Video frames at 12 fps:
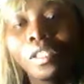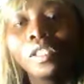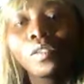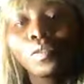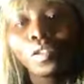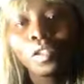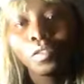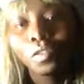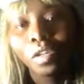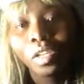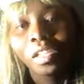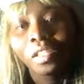is
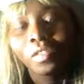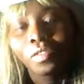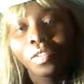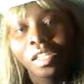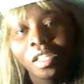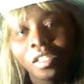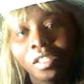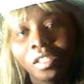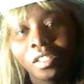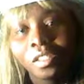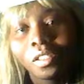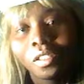44 years of age.
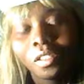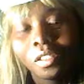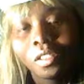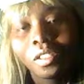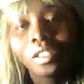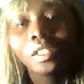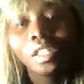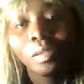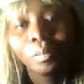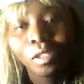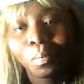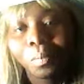His
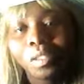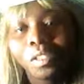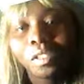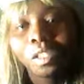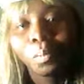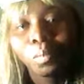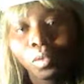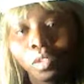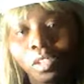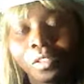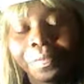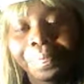name is President
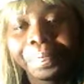Bush.